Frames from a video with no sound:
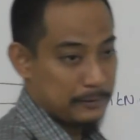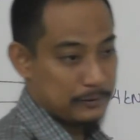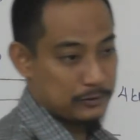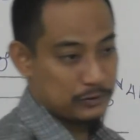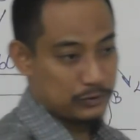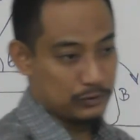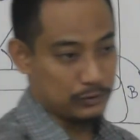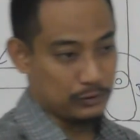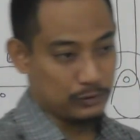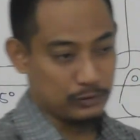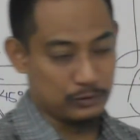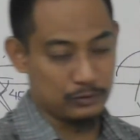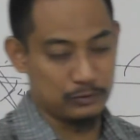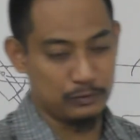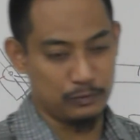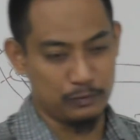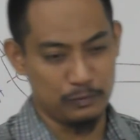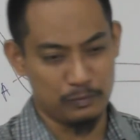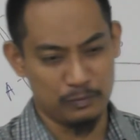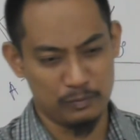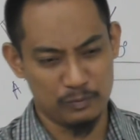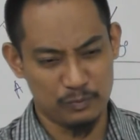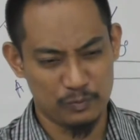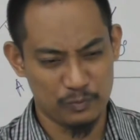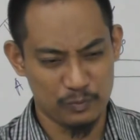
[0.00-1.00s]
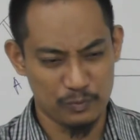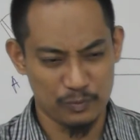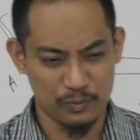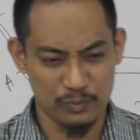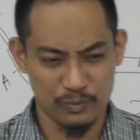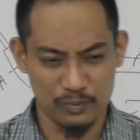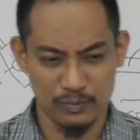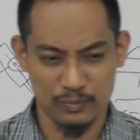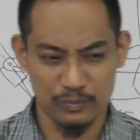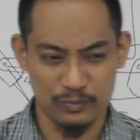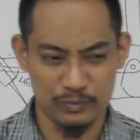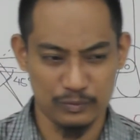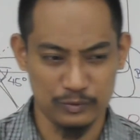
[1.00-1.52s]
So
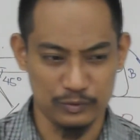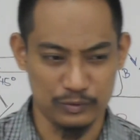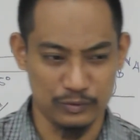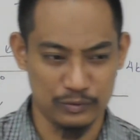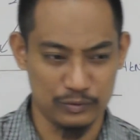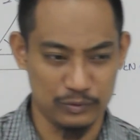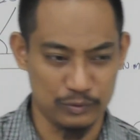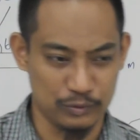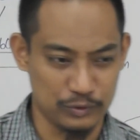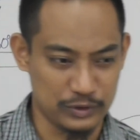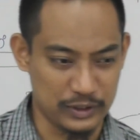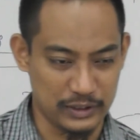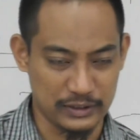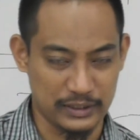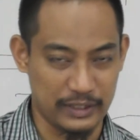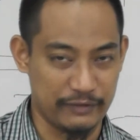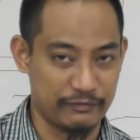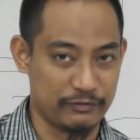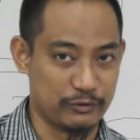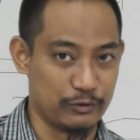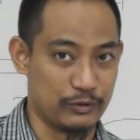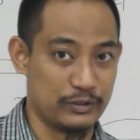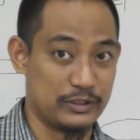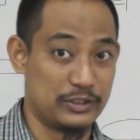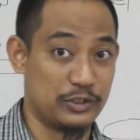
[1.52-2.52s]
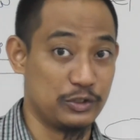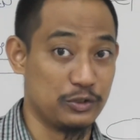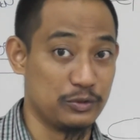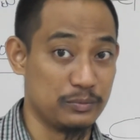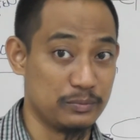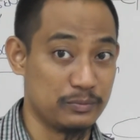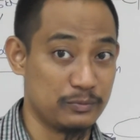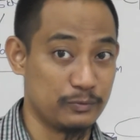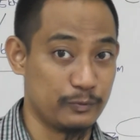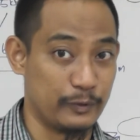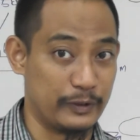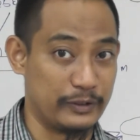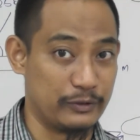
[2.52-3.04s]
you just have to
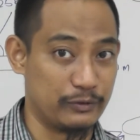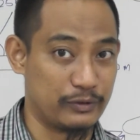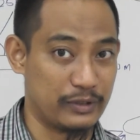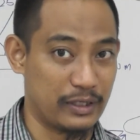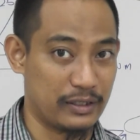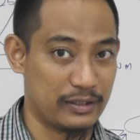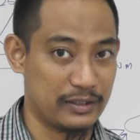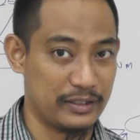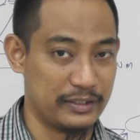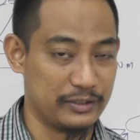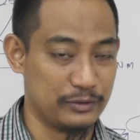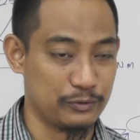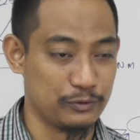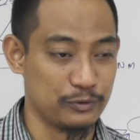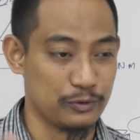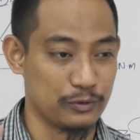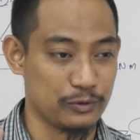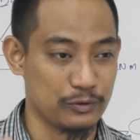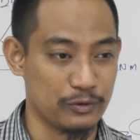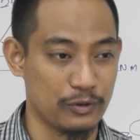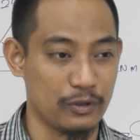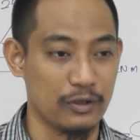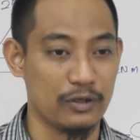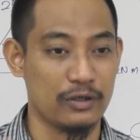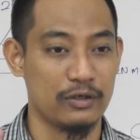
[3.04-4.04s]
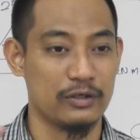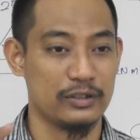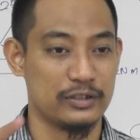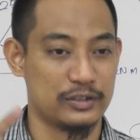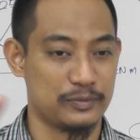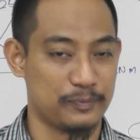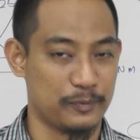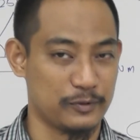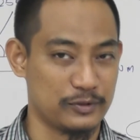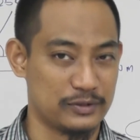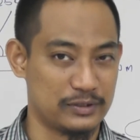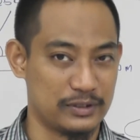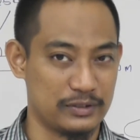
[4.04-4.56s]
assume when you calculate, you know, oh, it's
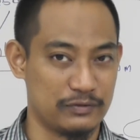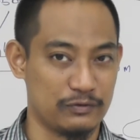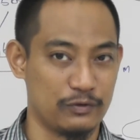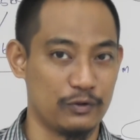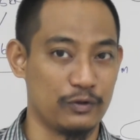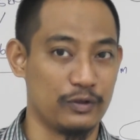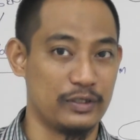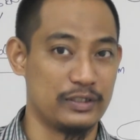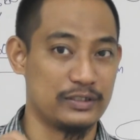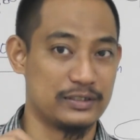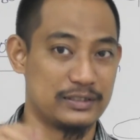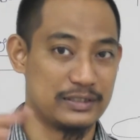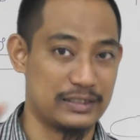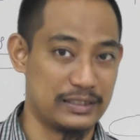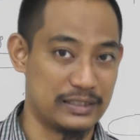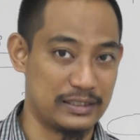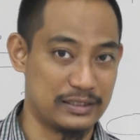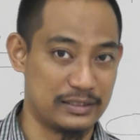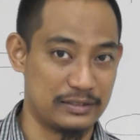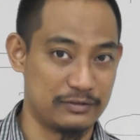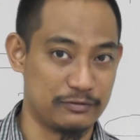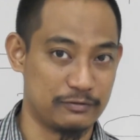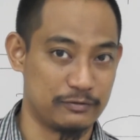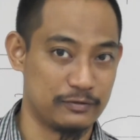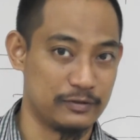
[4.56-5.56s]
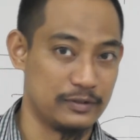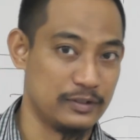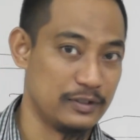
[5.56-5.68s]
positive, or it's negative.